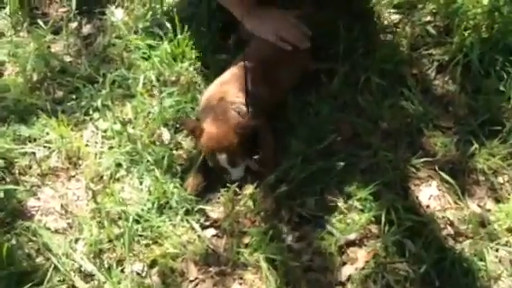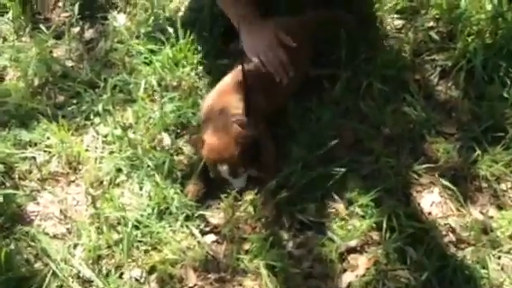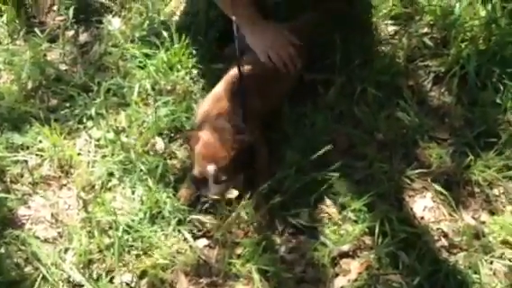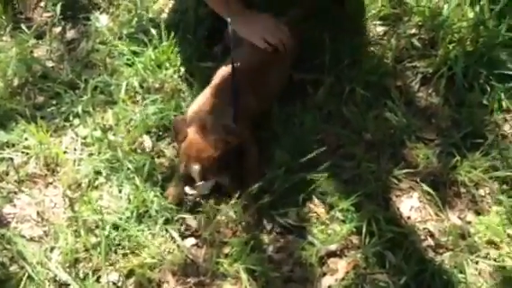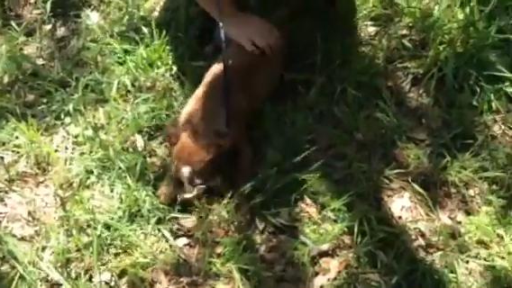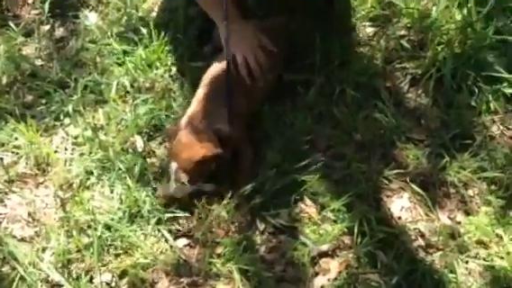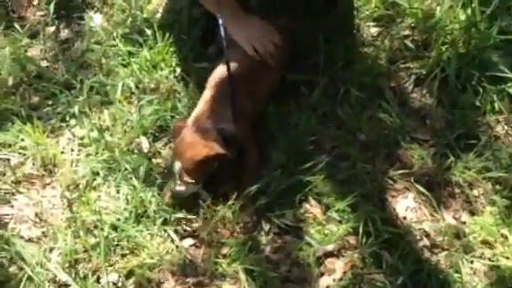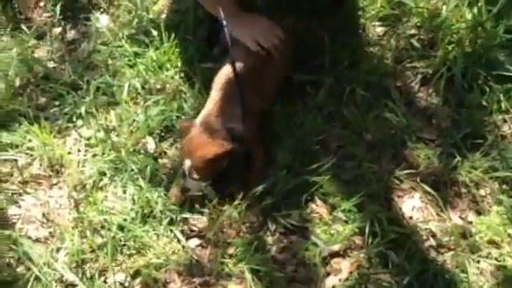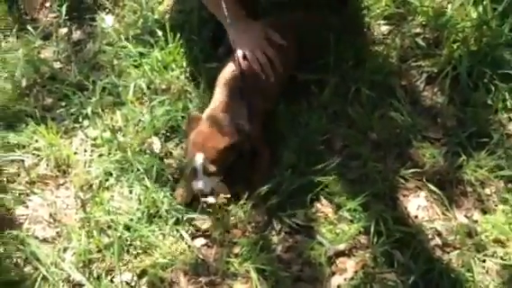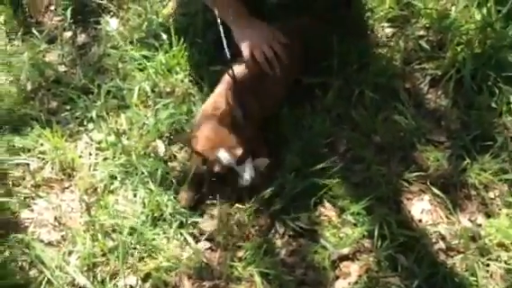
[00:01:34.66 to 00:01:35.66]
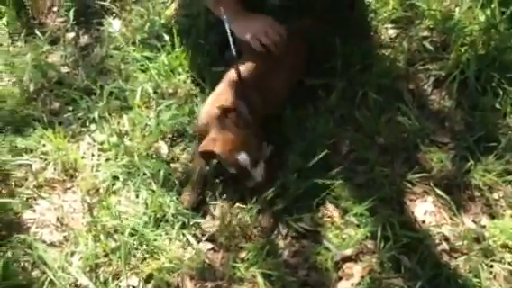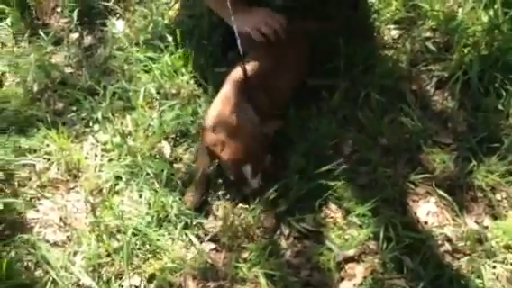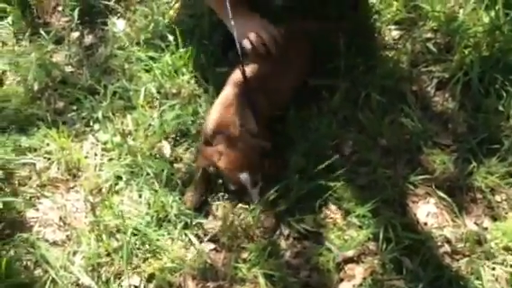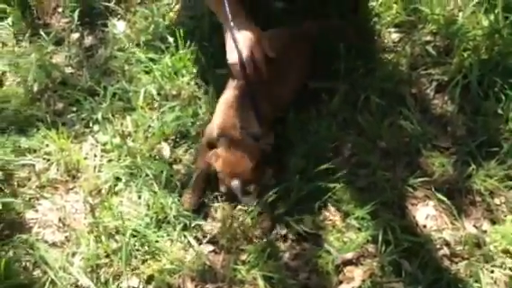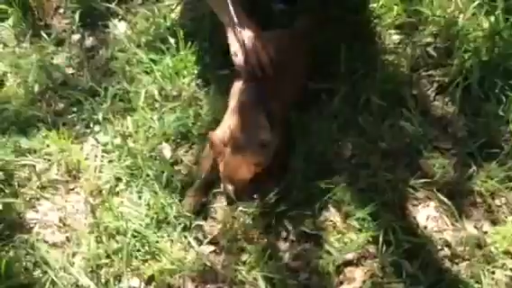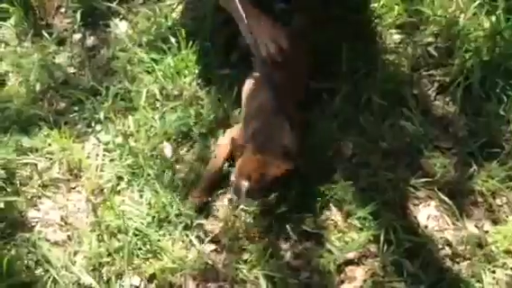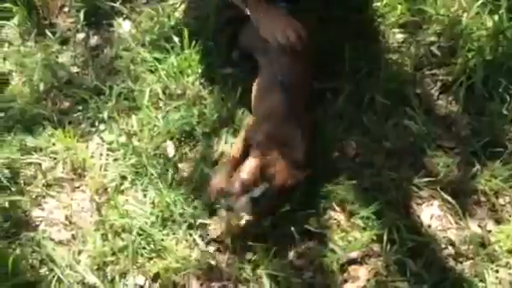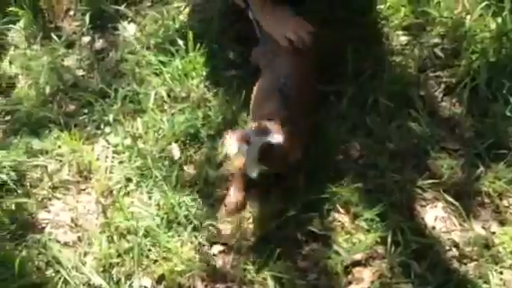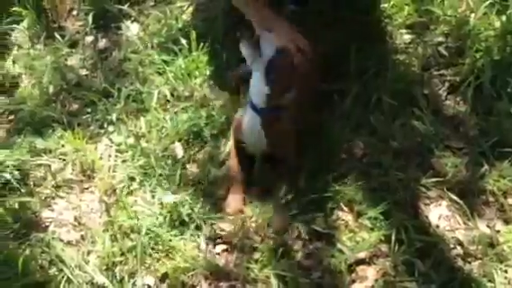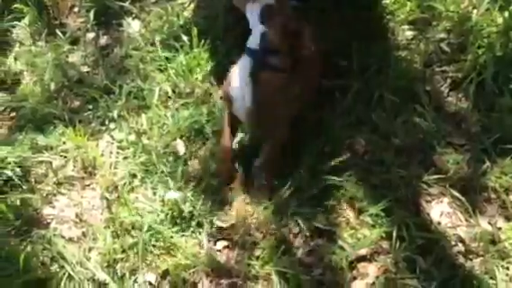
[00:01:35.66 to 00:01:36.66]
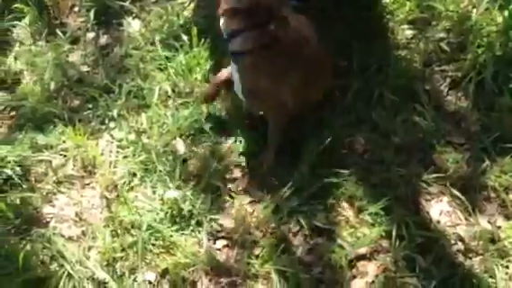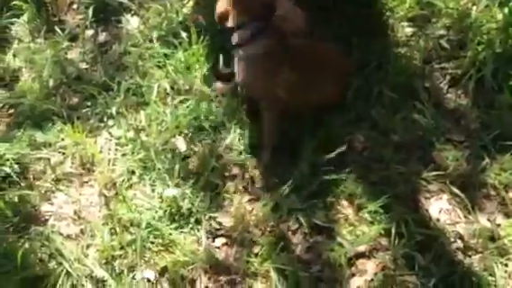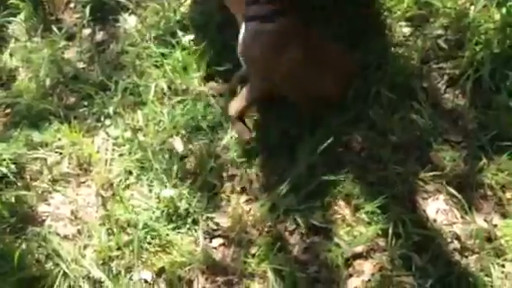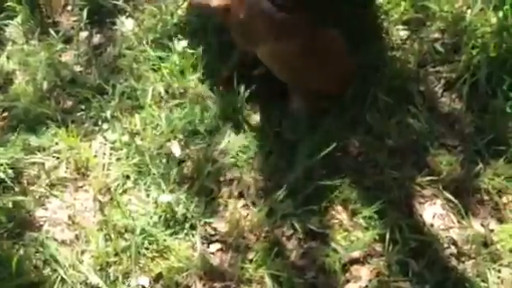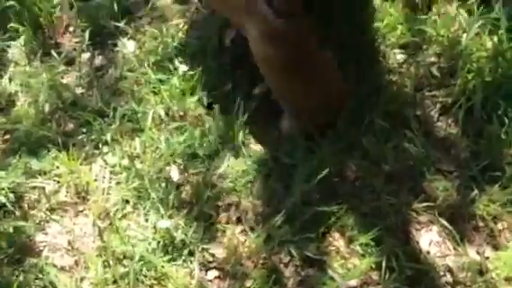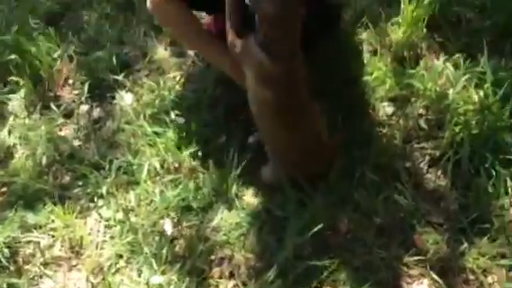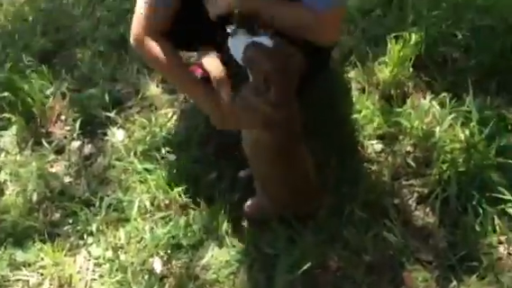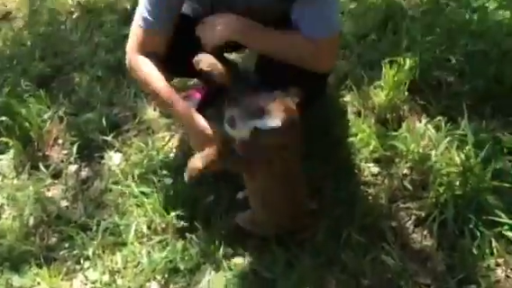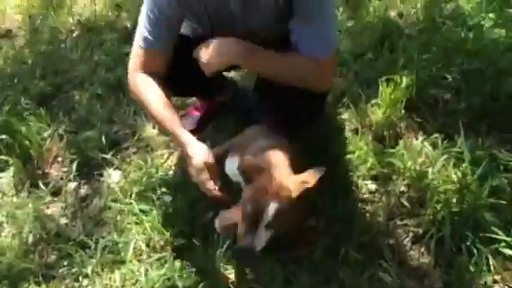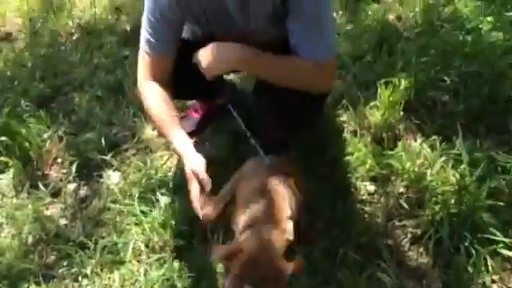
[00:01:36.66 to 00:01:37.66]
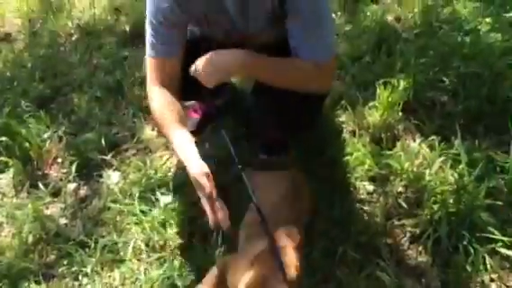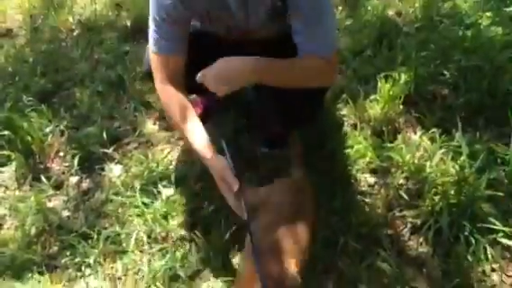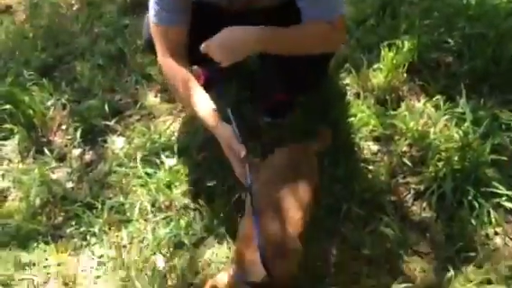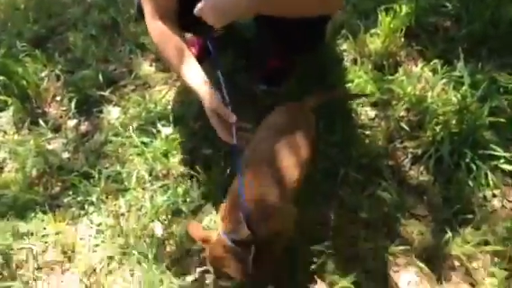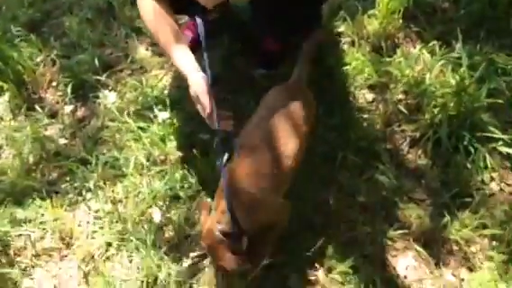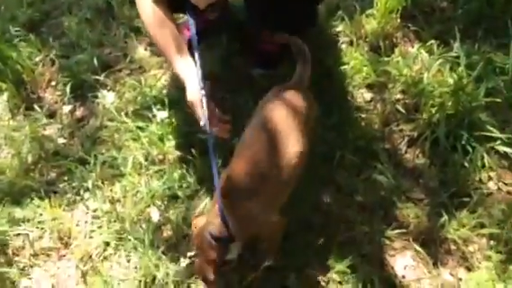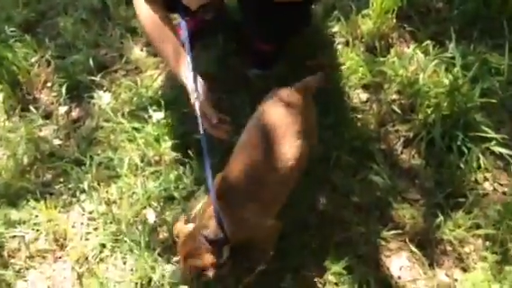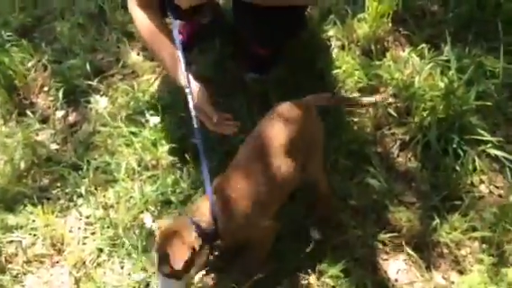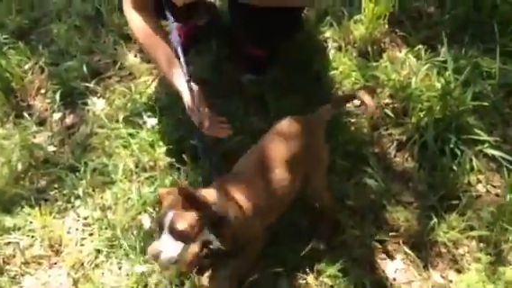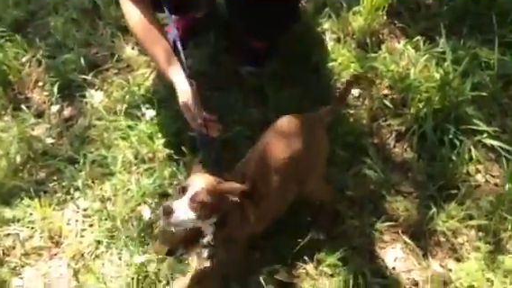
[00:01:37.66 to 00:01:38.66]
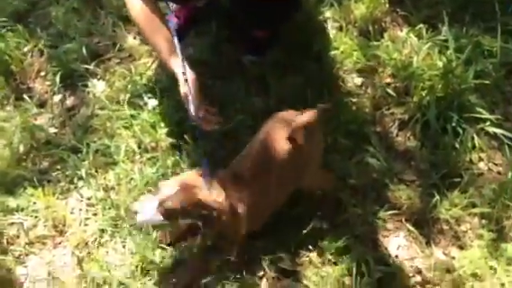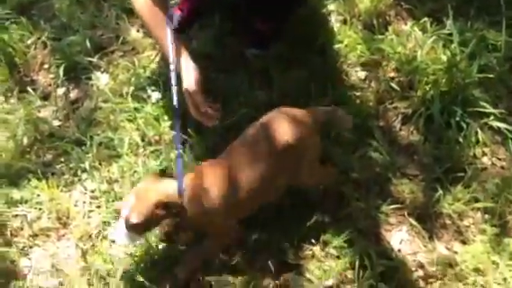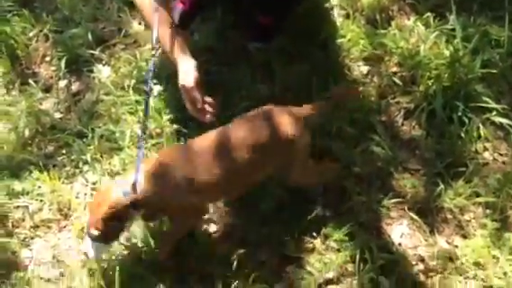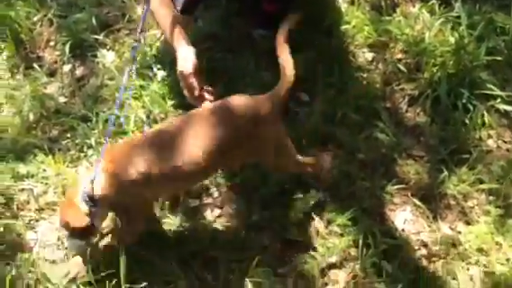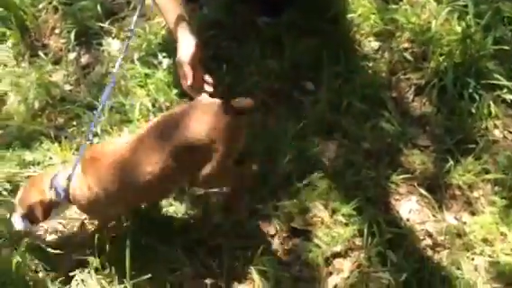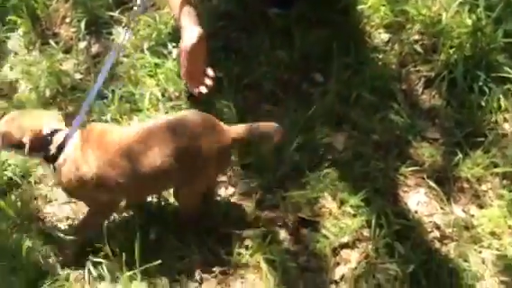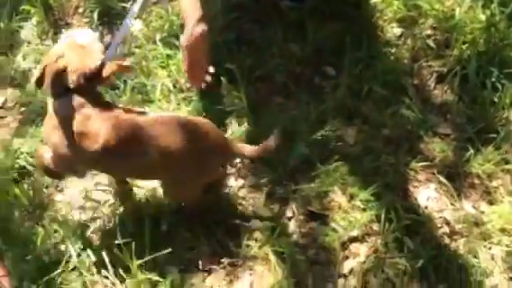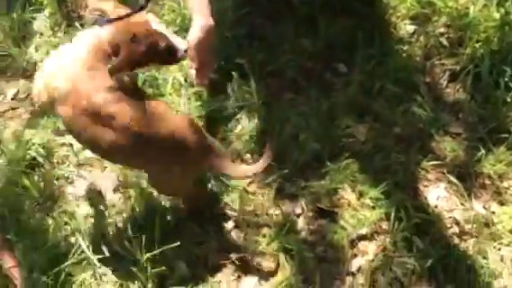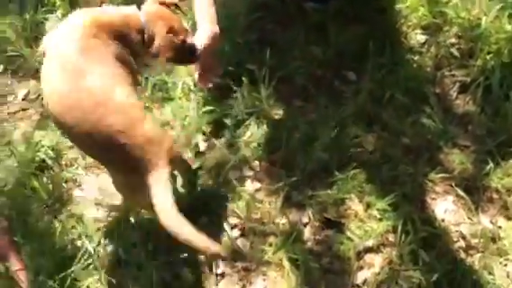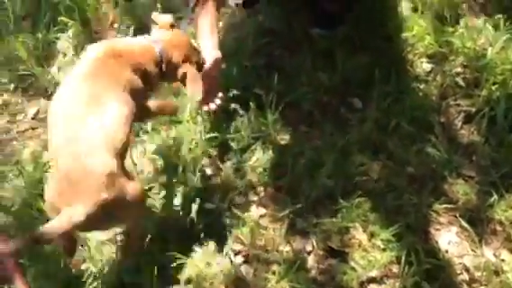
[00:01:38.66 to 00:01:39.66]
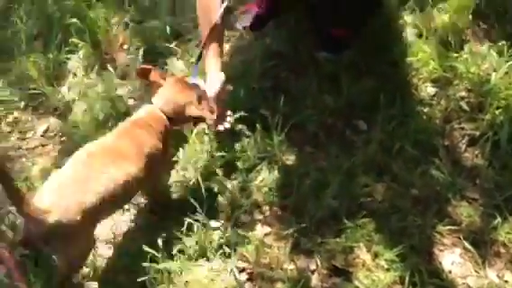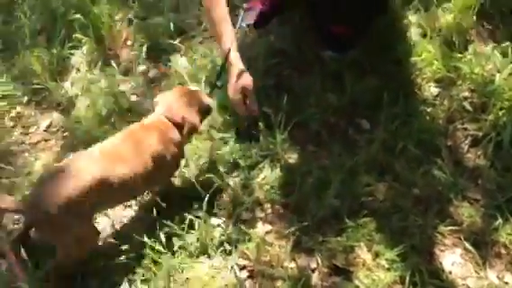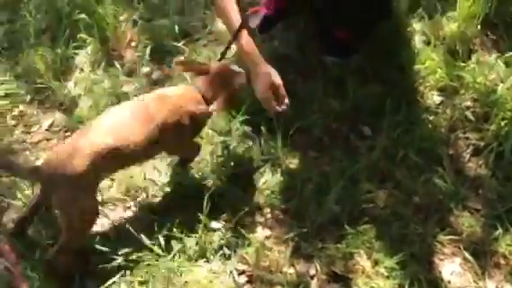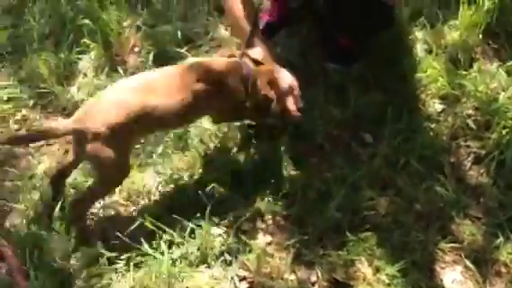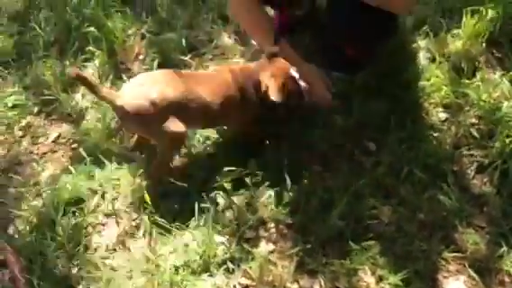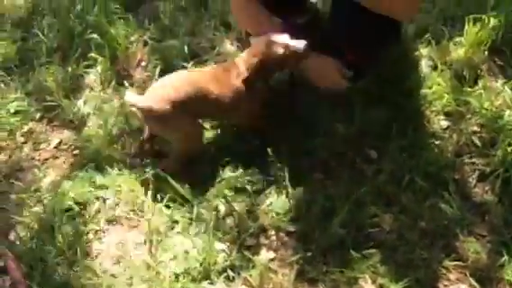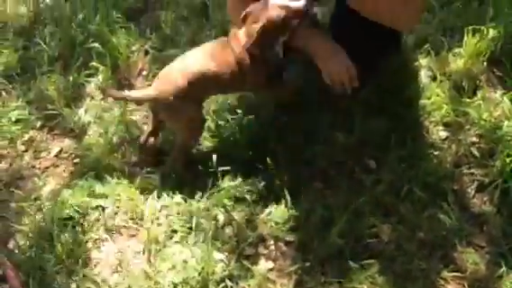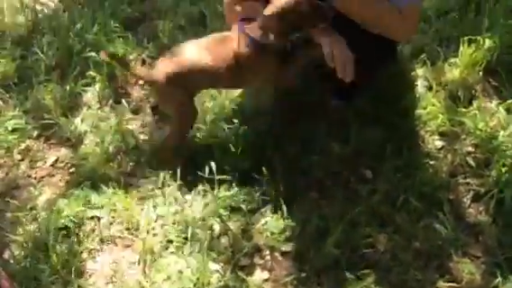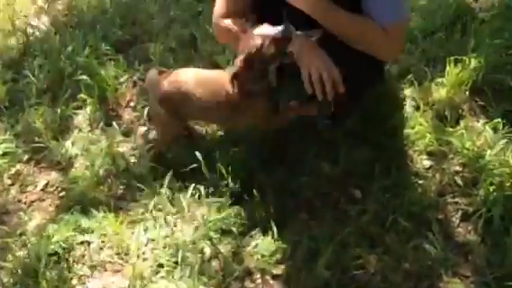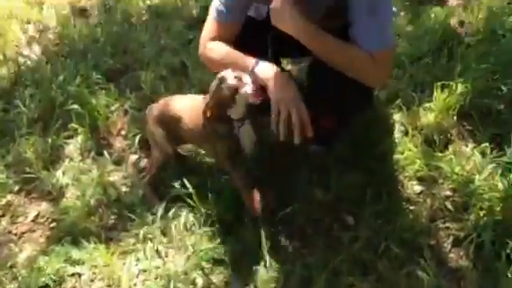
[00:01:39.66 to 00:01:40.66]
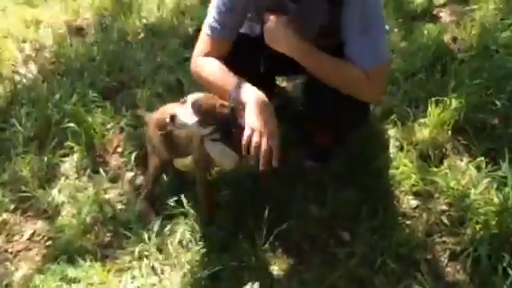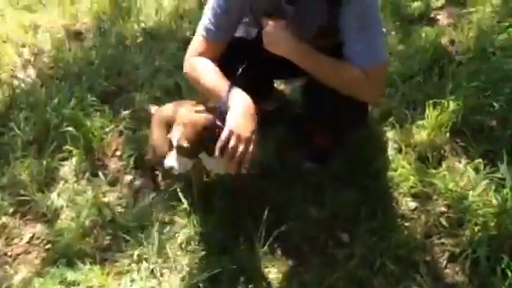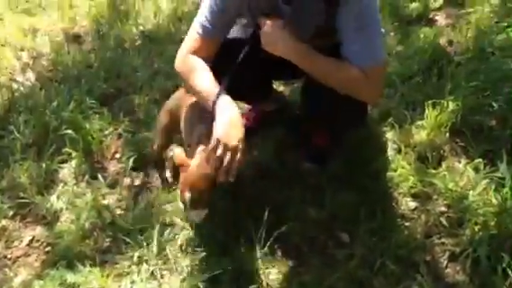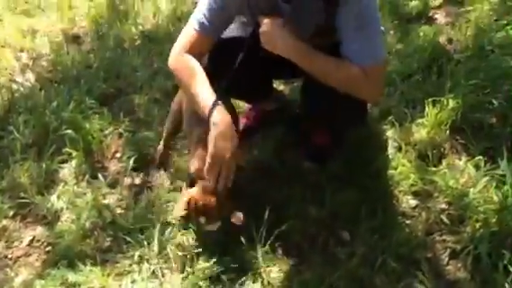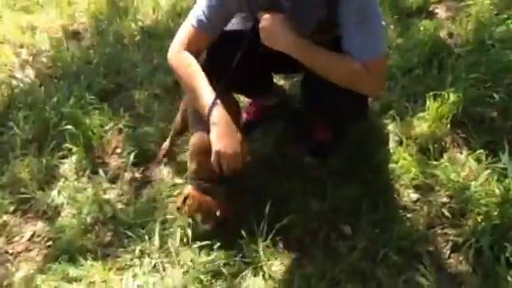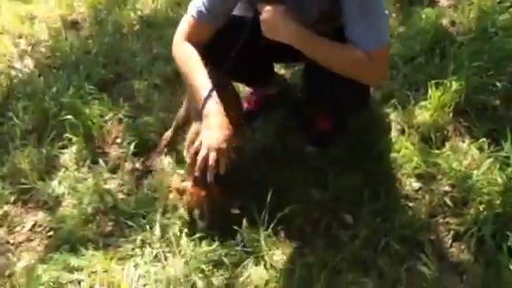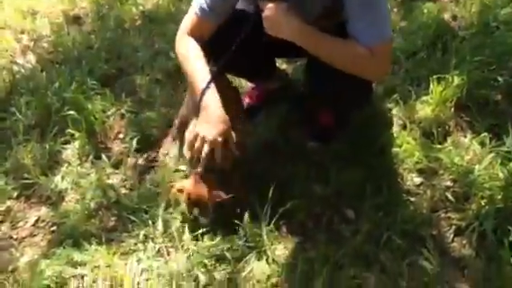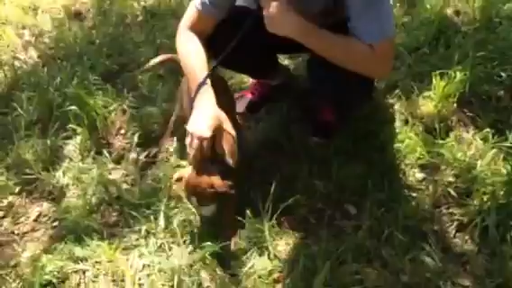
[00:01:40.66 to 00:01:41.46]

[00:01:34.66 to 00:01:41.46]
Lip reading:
[unreadable: no face in view]